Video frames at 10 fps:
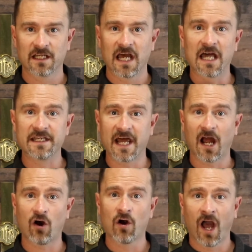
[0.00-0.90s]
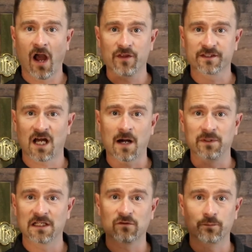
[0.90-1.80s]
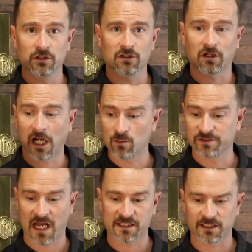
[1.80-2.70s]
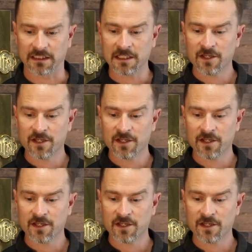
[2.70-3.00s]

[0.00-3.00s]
And now how the top-level bureaucrat was acting.